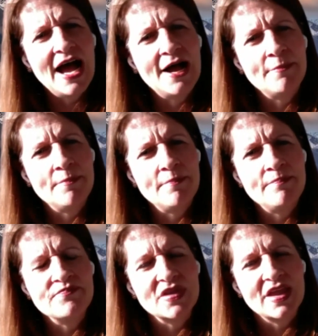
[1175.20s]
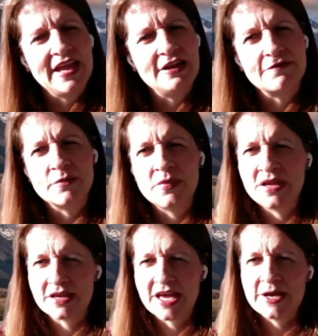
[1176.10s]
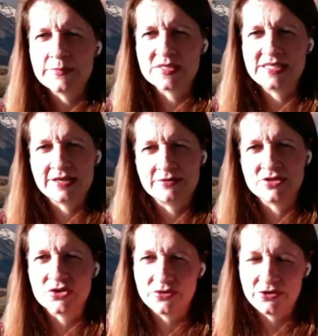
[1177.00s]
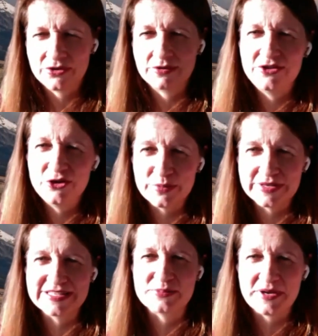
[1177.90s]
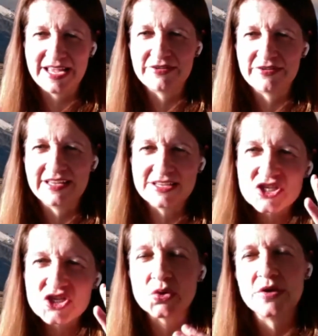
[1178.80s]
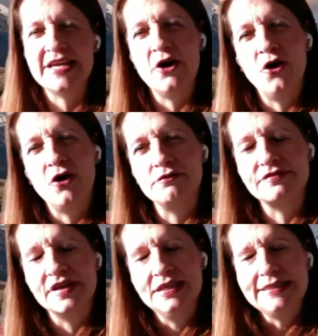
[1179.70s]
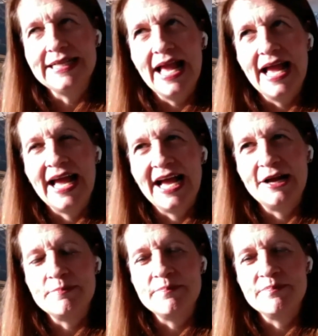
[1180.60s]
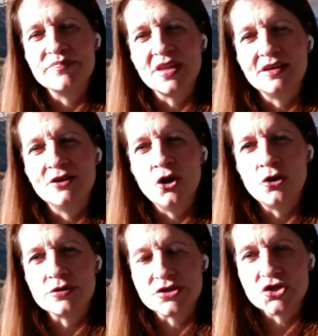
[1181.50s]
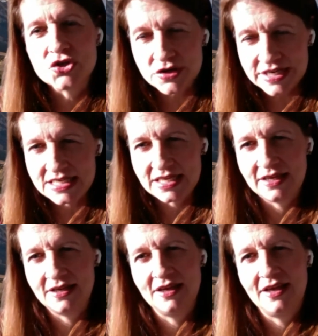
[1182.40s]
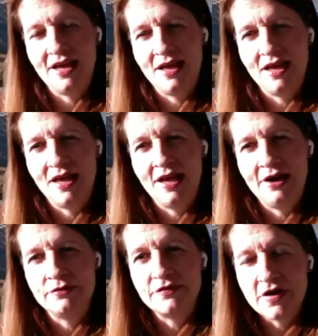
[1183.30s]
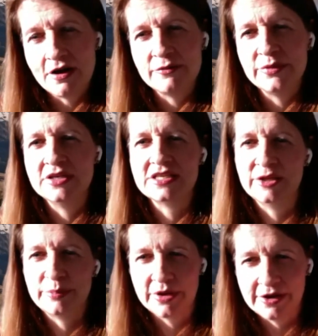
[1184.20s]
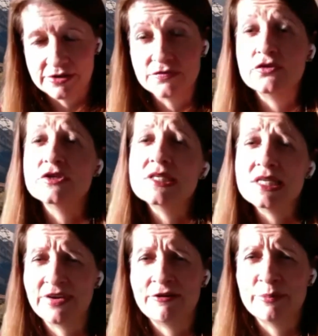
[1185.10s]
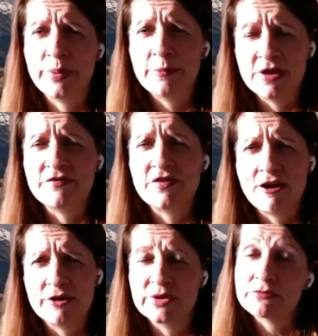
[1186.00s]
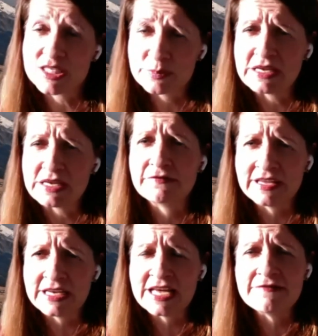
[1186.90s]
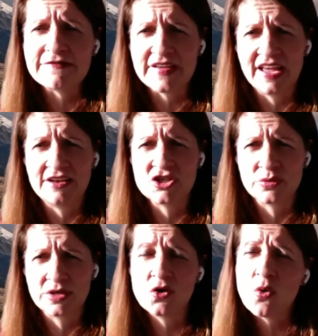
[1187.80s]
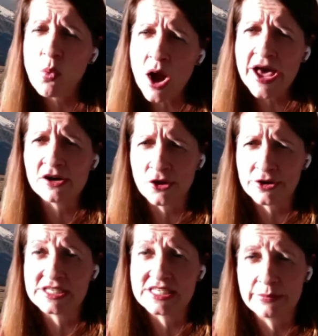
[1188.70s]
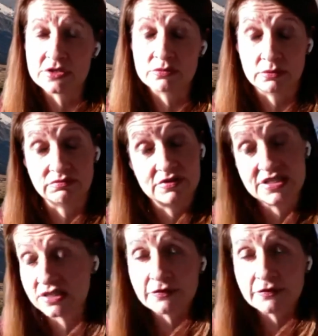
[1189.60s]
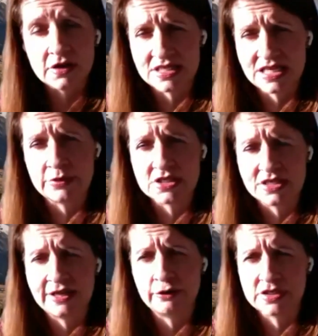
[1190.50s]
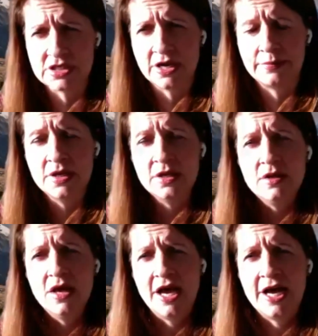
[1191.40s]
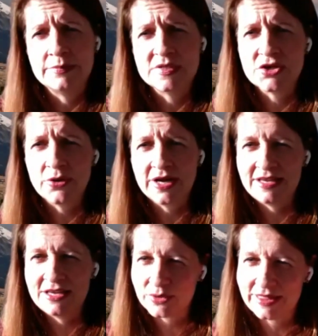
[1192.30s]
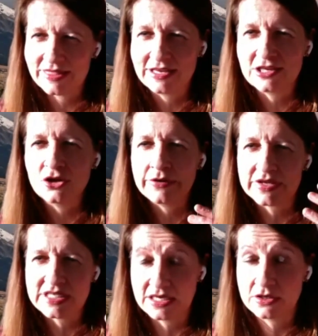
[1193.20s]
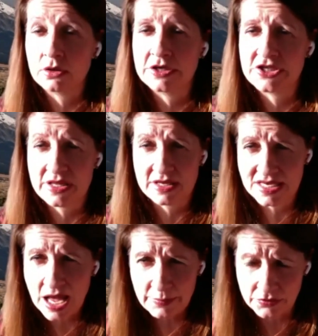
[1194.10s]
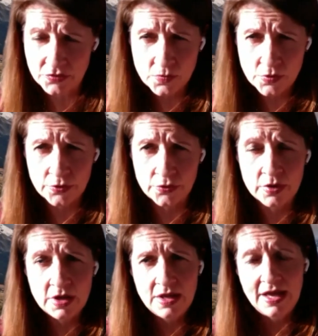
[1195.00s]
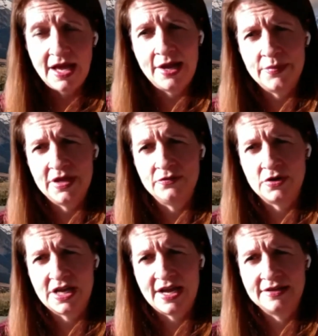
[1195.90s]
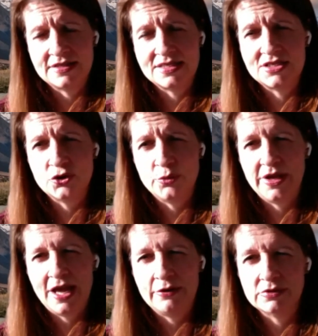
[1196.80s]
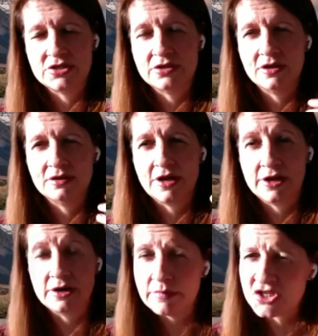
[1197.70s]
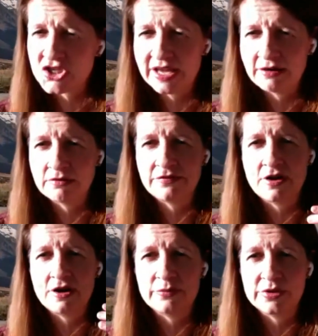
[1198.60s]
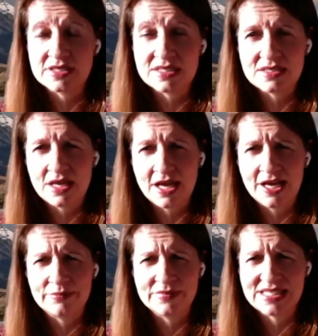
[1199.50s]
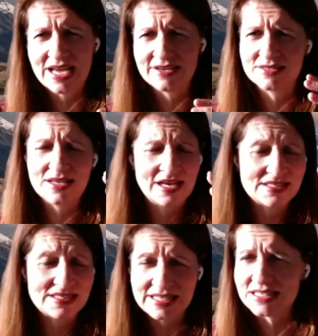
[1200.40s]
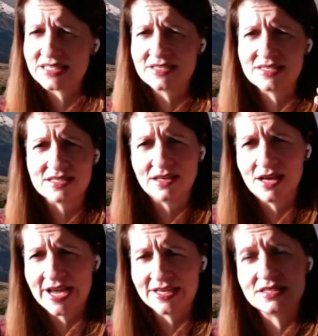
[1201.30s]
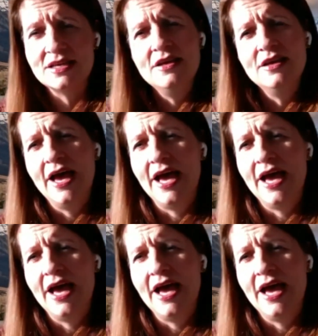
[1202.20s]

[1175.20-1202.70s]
And for me, it comes down to, you know, humans, we have a history of not treating our environment and the biodiversity of our environment respectfully enough, and doing quite a lot of damage, well, significant damage to that over time. So I equally think a lot of the technology that's coming through in regards to being able to kind of measure our environments, data, sensors and the likes,